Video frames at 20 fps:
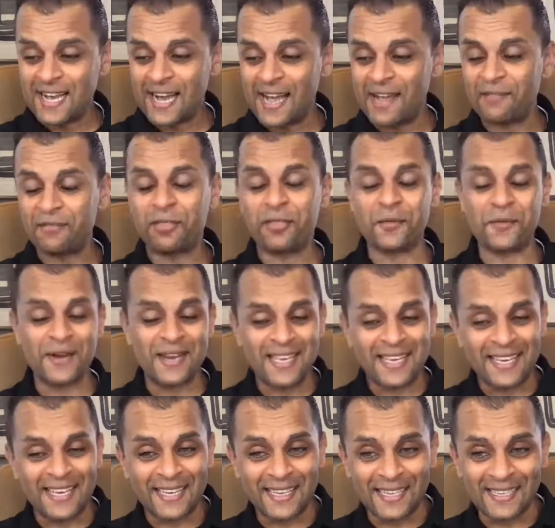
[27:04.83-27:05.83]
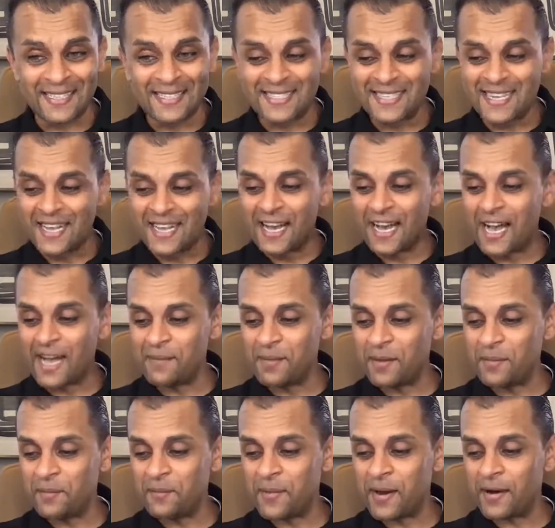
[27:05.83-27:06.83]
I have 3 kids. I
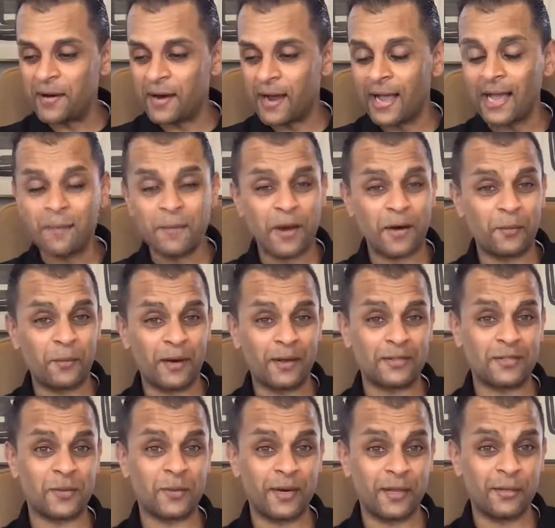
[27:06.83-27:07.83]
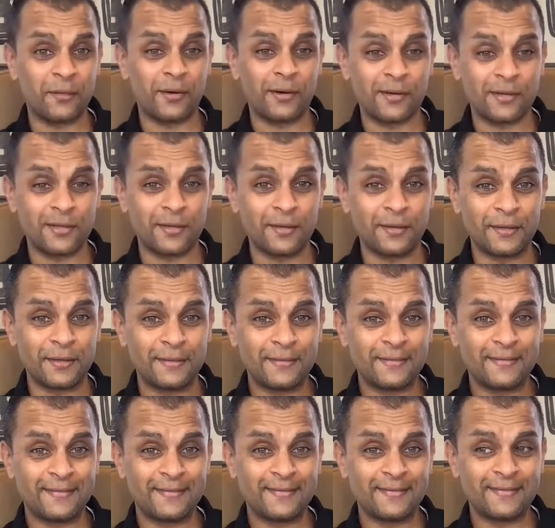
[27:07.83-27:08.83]
got married when I was 23 years old.
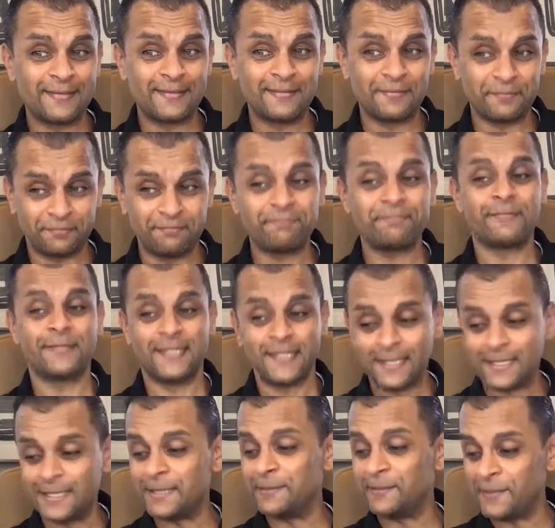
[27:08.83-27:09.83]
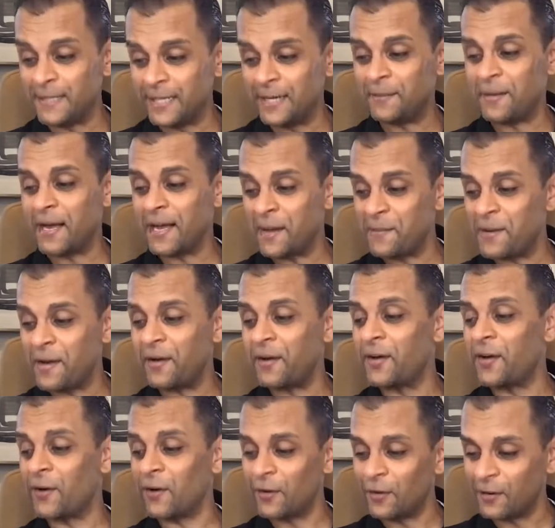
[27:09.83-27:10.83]
Yep. I got
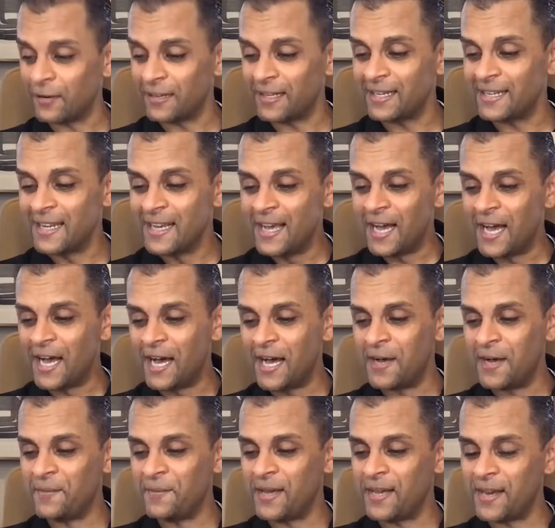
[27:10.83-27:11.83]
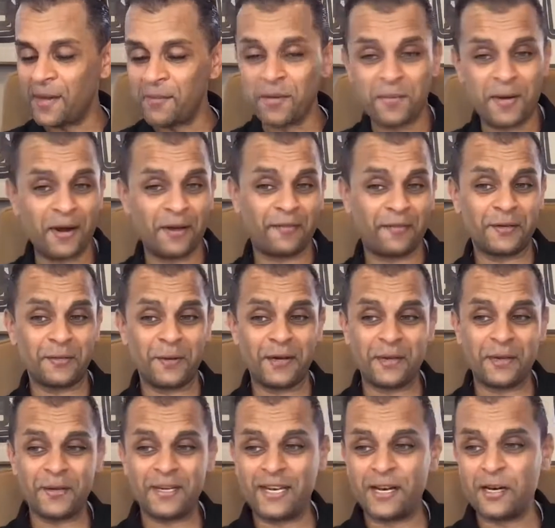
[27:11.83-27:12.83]
married early, and I've been married for
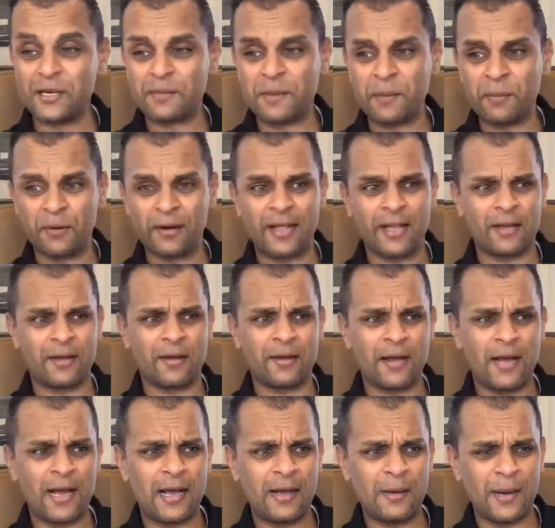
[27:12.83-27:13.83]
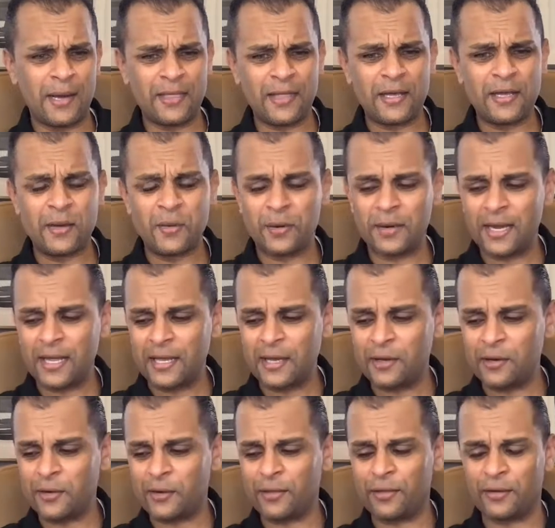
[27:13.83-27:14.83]
21 years. People are like, "Oh, I thought you were like
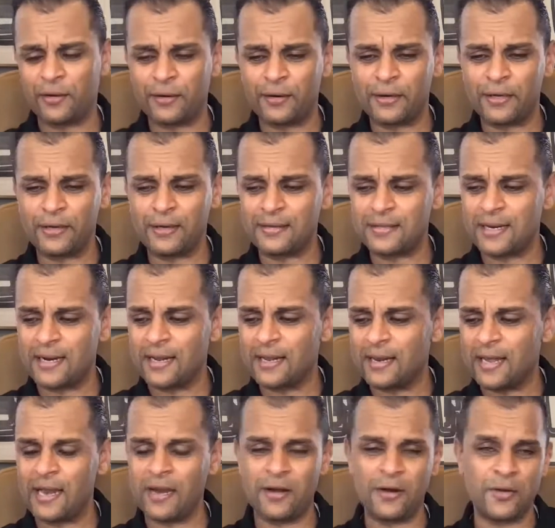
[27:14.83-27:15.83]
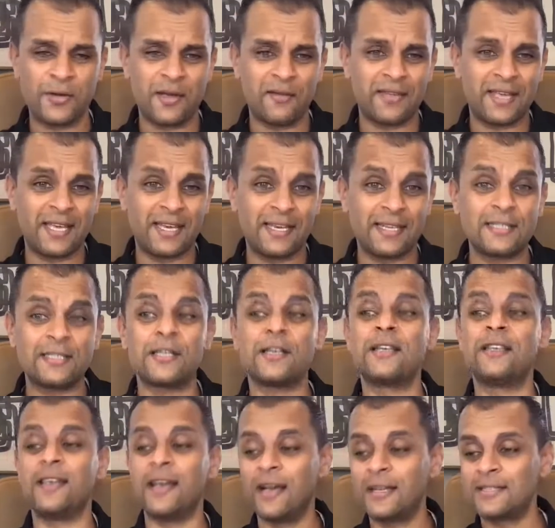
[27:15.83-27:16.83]
in your 30s, and I didn't know you have kids."
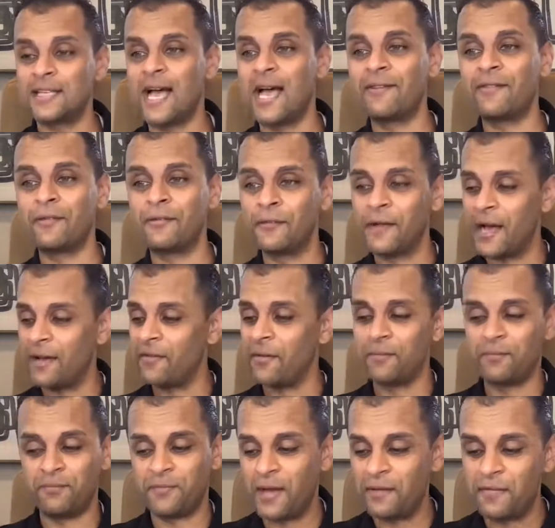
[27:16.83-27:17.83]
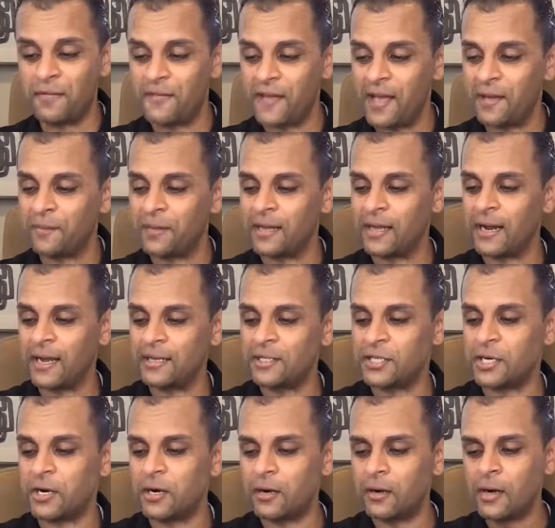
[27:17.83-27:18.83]
Yes, I have a family, and I
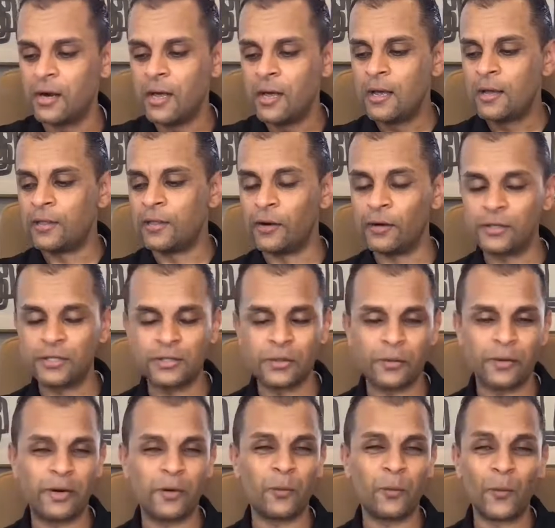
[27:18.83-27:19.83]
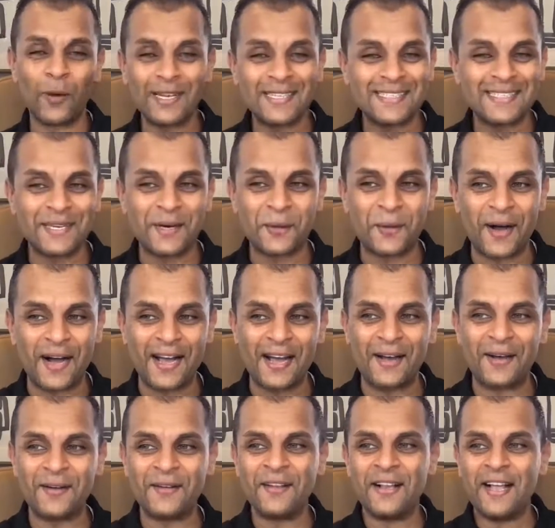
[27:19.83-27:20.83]
share their story once in a
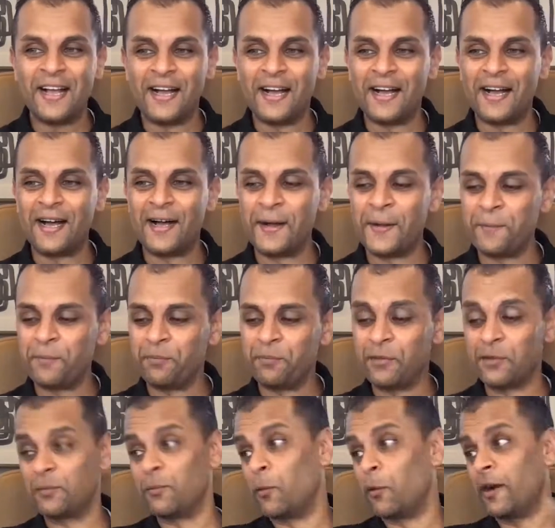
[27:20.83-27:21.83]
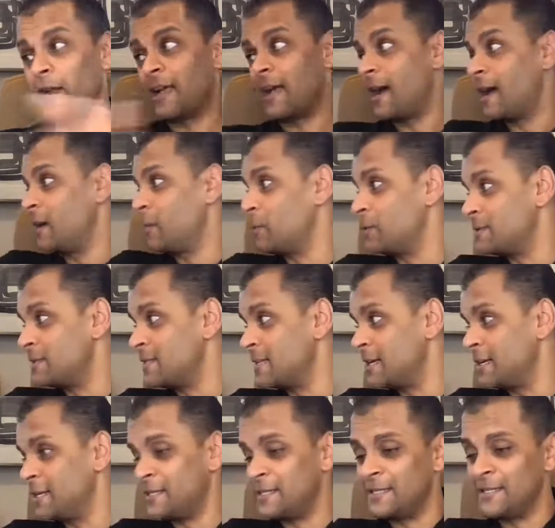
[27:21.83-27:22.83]
while. This morning, I was
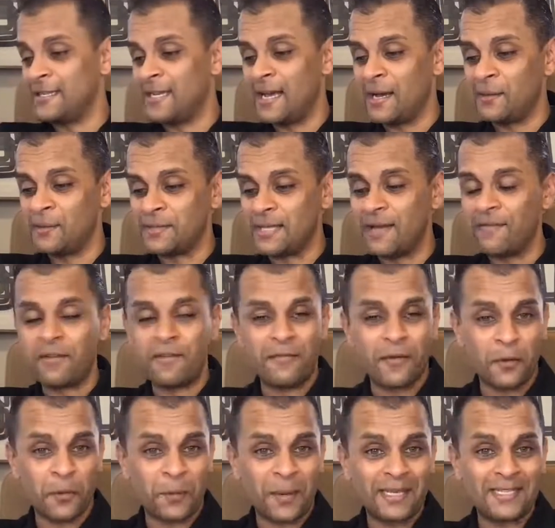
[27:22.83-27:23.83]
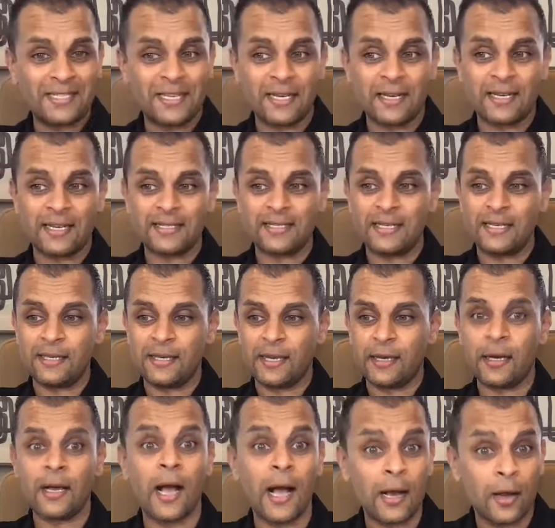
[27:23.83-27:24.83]
having fun with my son because he
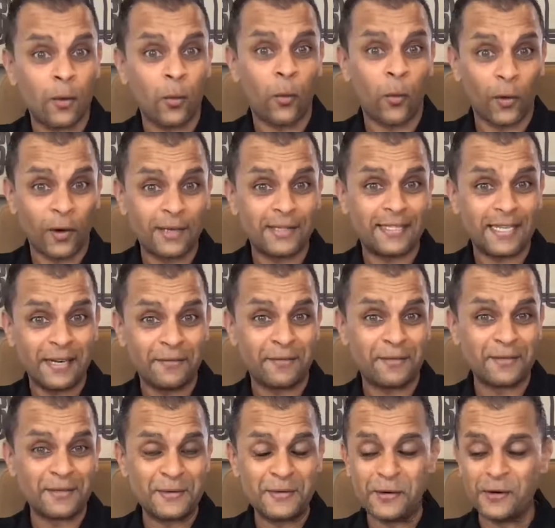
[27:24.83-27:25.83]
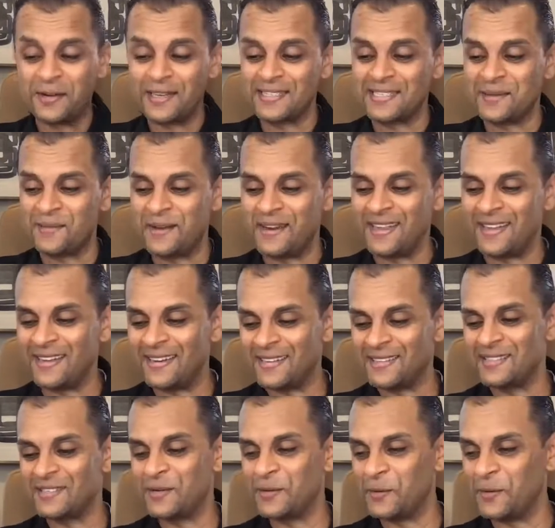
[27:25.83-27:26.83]
got quarantined from school because somebody in
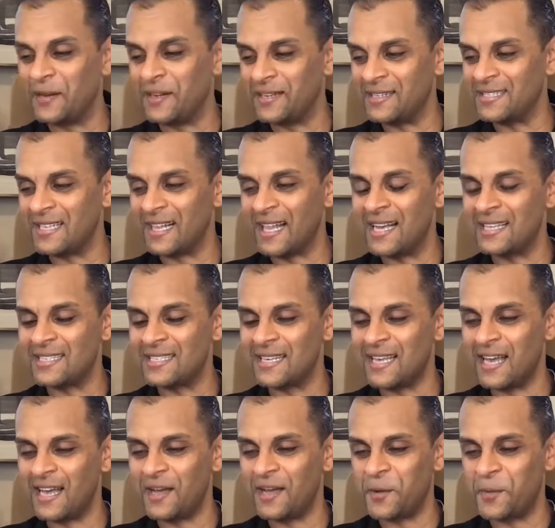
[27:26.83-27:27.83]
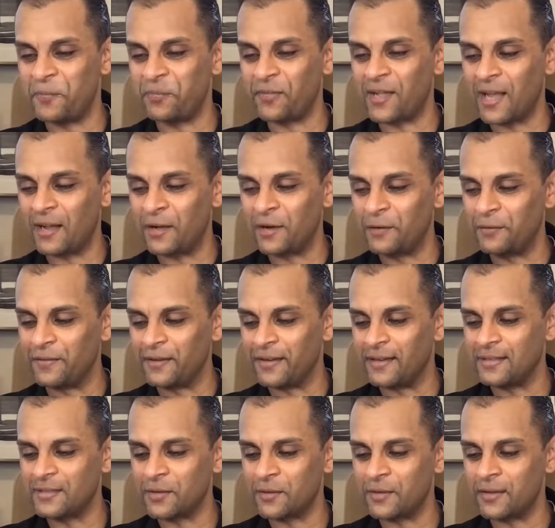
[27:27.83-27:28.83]
his class got COVID,
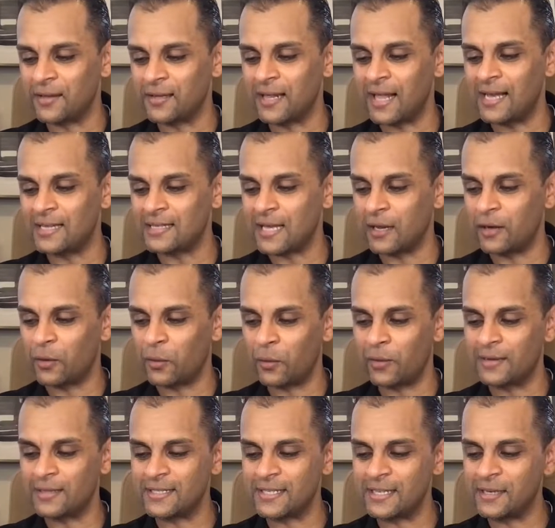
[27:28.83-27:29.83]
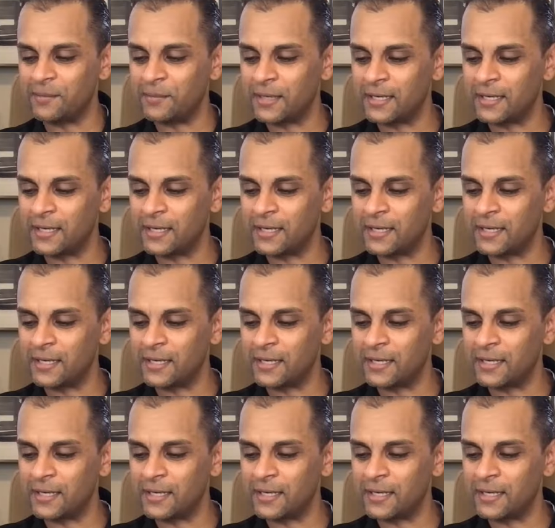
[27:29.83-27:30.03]
and so the class got quarantined.